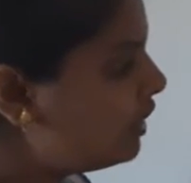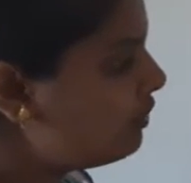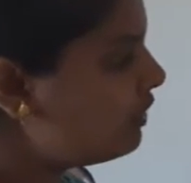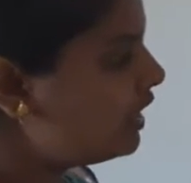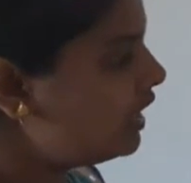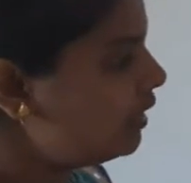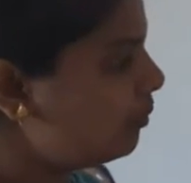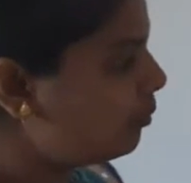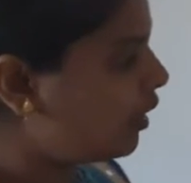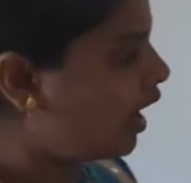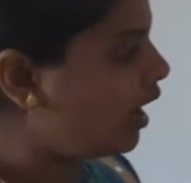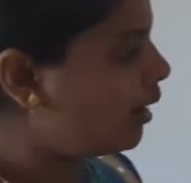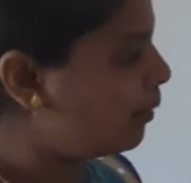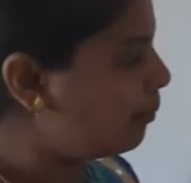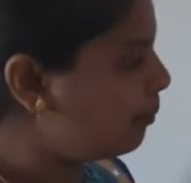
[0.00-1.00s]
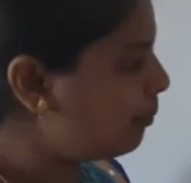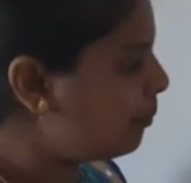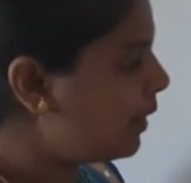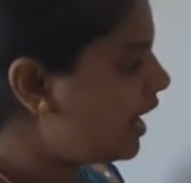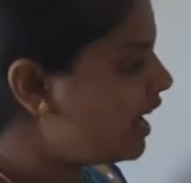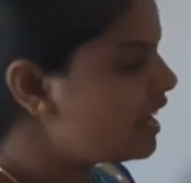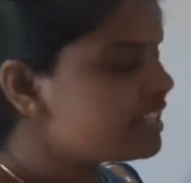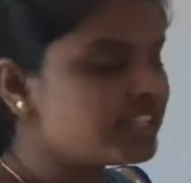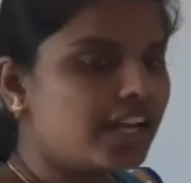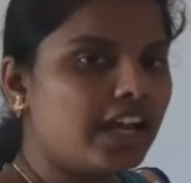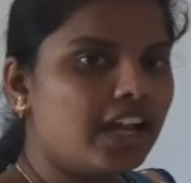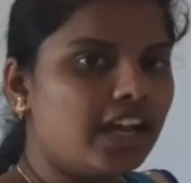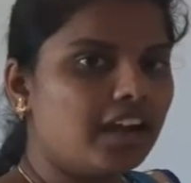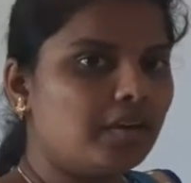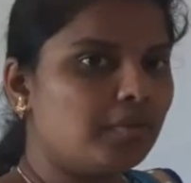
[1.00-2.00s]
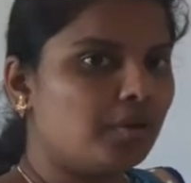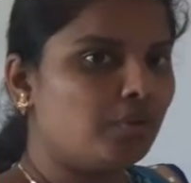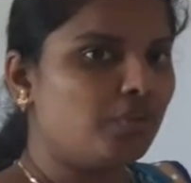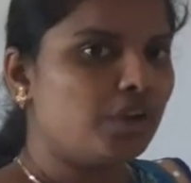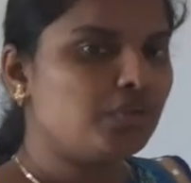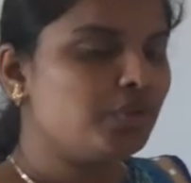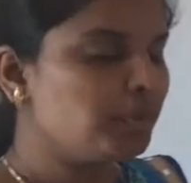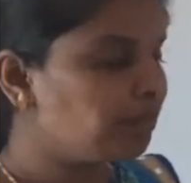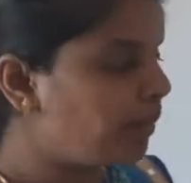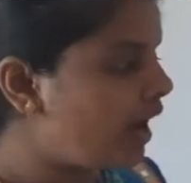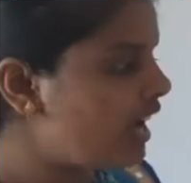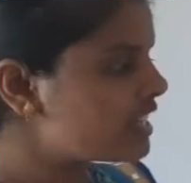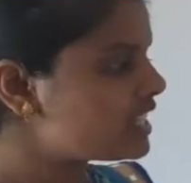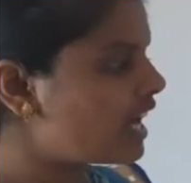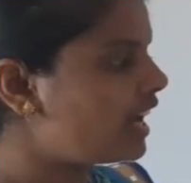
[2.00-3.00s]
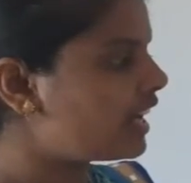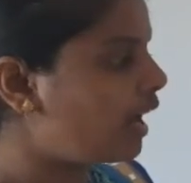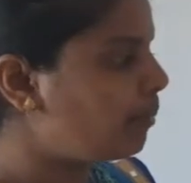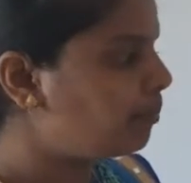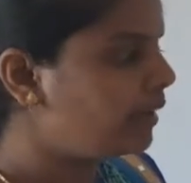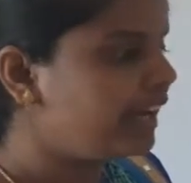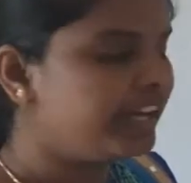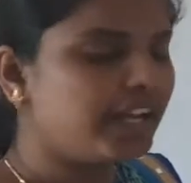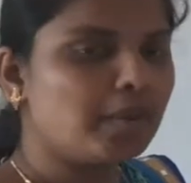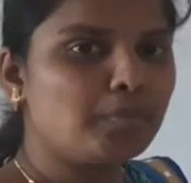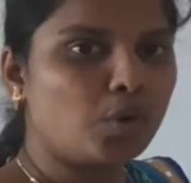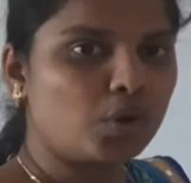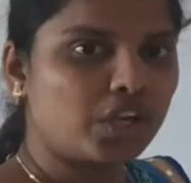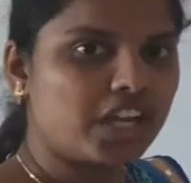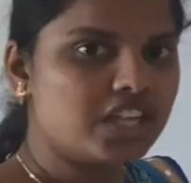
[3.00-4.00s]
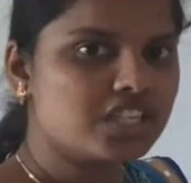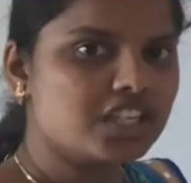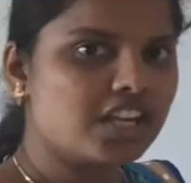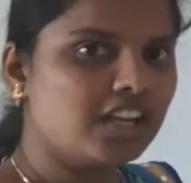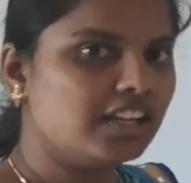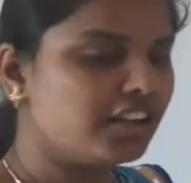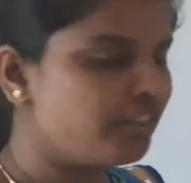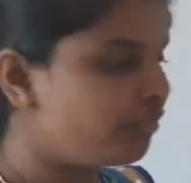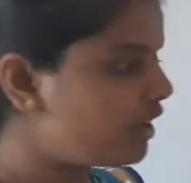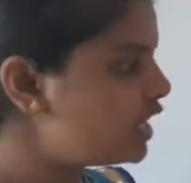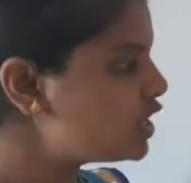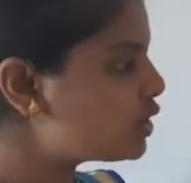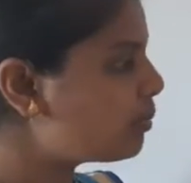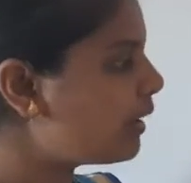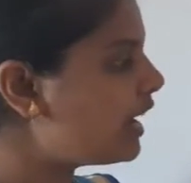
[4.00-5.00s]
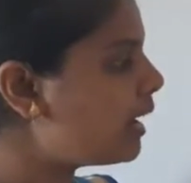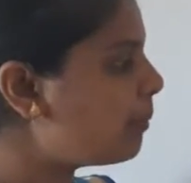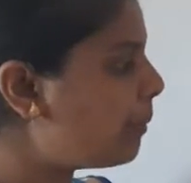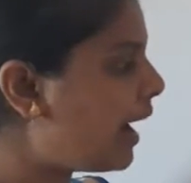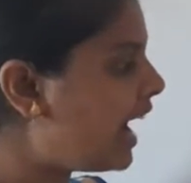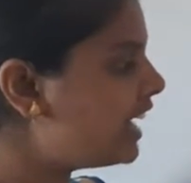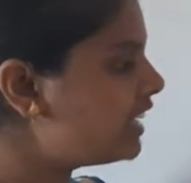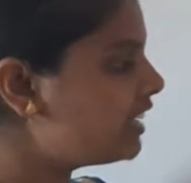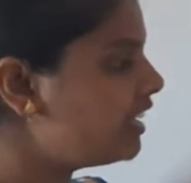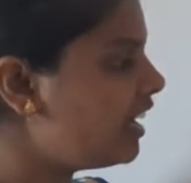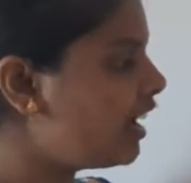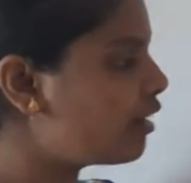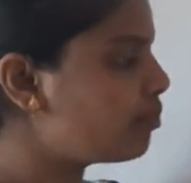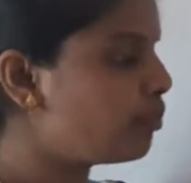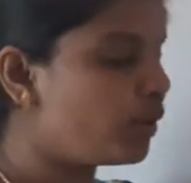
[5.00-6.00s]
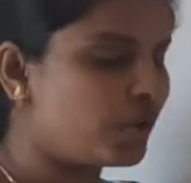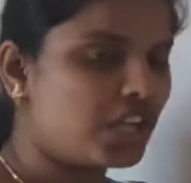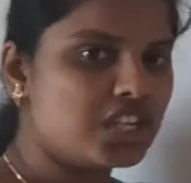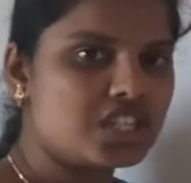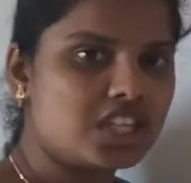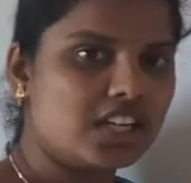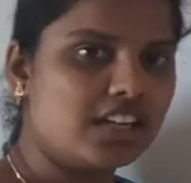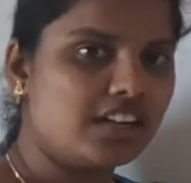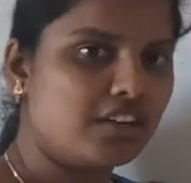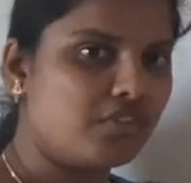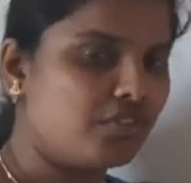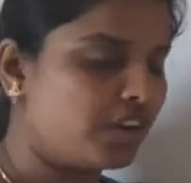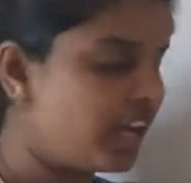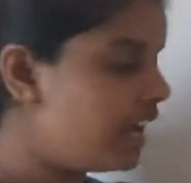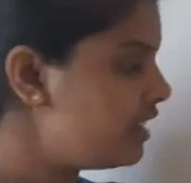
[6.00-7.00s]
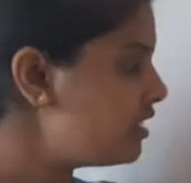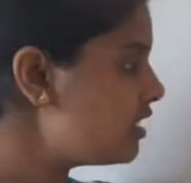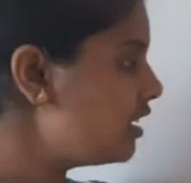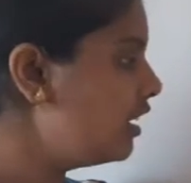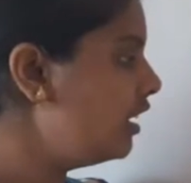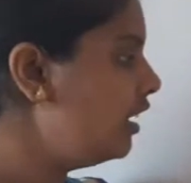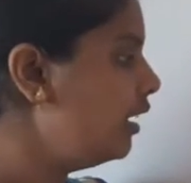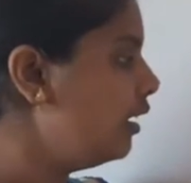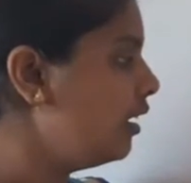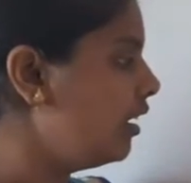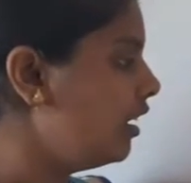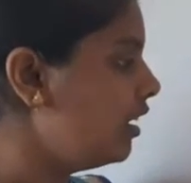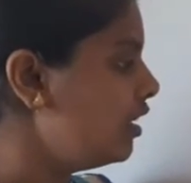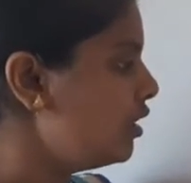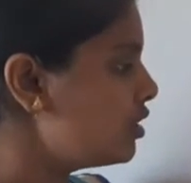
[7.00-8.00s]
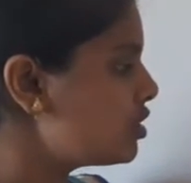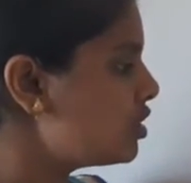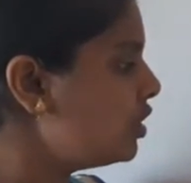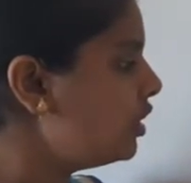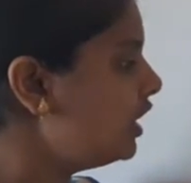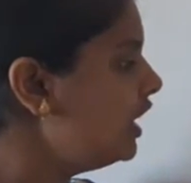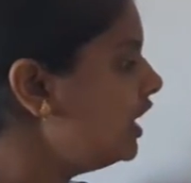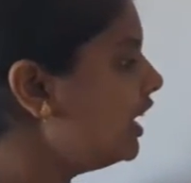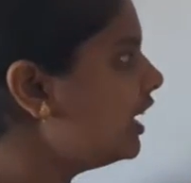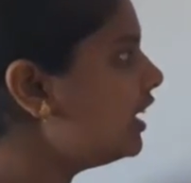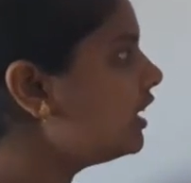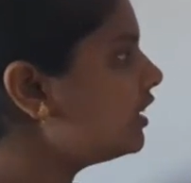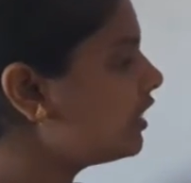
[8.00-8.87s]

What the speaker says: we pass or apply a potential difference by a battery or potential difference. So here